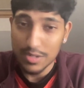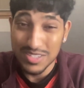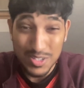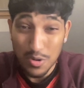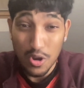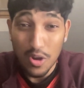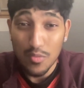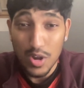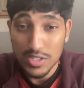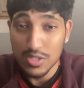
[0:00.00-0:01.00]
There's still a lot of
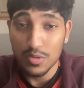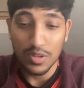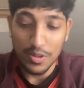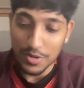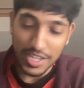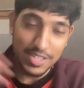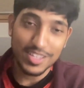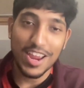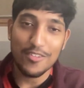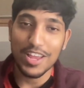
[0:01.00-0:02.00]
work to do. I don't want to get
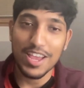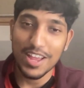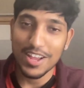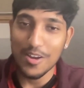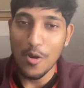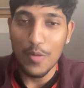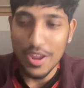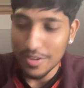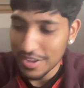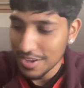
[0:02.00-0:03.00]
carried
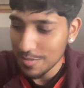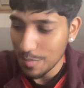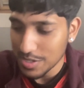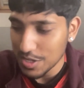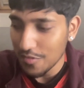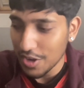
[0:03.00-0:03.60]
away with myself.